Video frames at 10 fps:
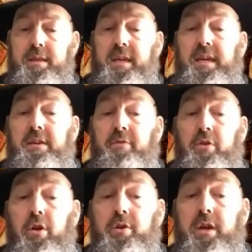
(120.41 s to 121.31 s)
The
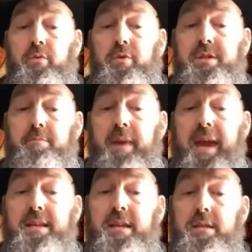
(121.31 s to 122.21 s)
evil Loki was
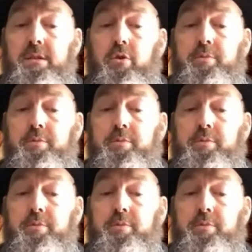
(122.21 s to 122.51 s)
demanded to